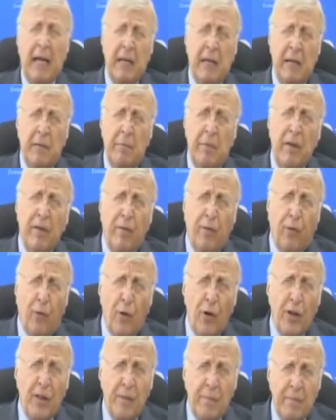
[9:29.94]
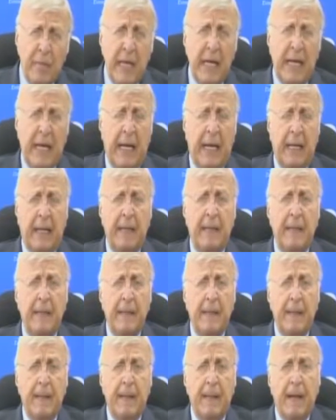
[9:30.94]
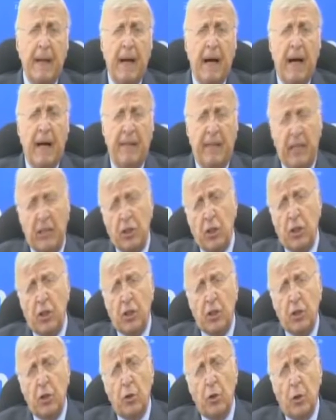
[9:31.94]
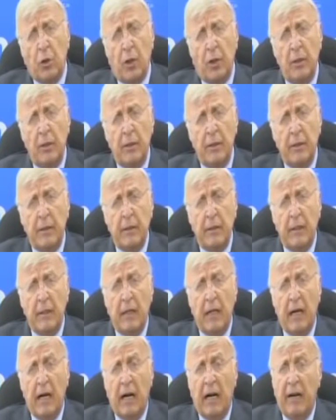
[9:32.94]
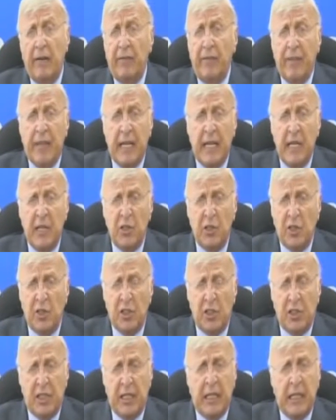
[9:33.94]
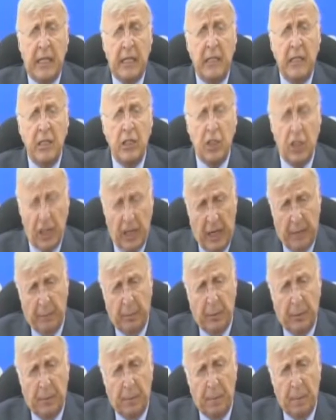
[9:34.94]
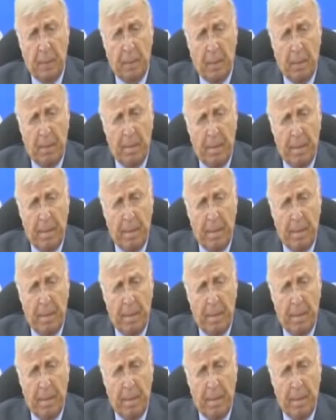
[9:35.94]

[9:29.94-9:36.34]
And before the meeting, they took a tour of the Sistine Chapel.